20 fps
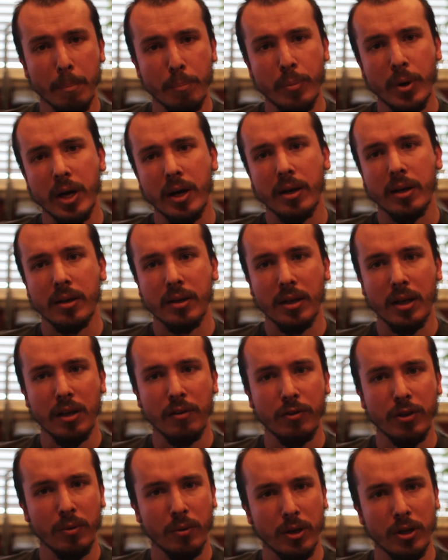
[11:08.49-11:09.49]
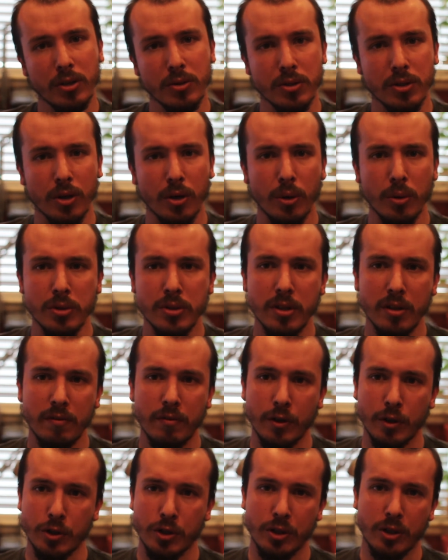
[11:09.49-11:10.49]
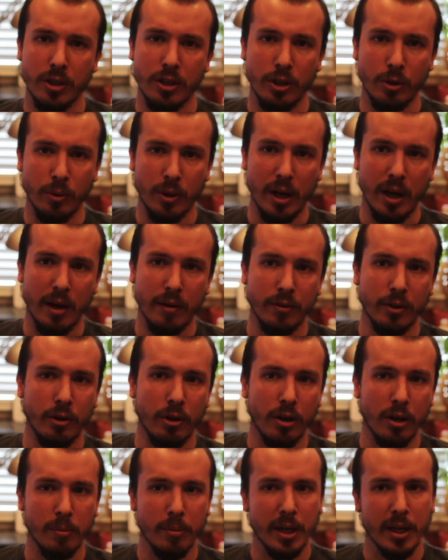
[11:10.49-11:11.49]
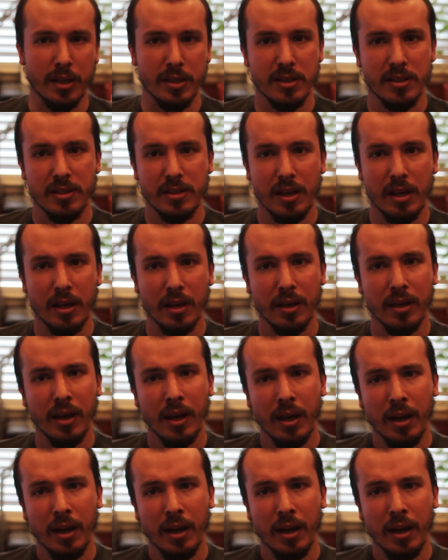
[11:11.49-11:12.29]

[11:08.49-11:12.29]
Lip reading: but if you want to use the hosted version, you want to have the automatic sync,